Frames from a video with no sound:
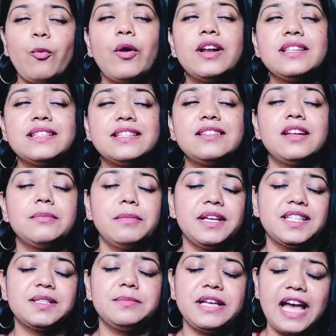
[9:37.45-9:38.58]
What is it that
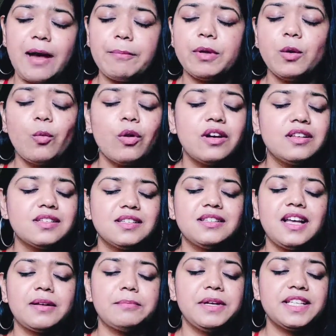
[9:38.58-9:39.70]
makes me happy? What is it
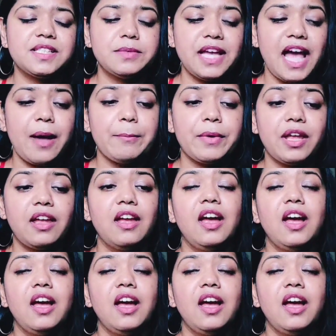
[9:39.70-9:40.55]
that makes me happy?